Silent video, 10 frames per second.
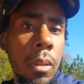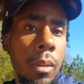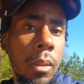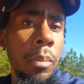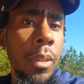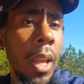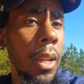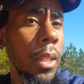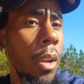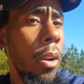I'm telling
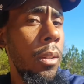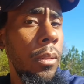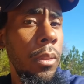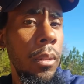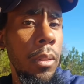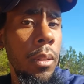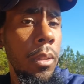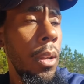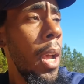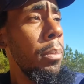y'all.
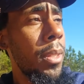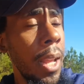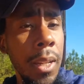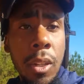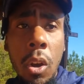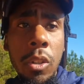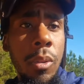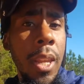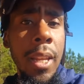I'm telling y'all, you can't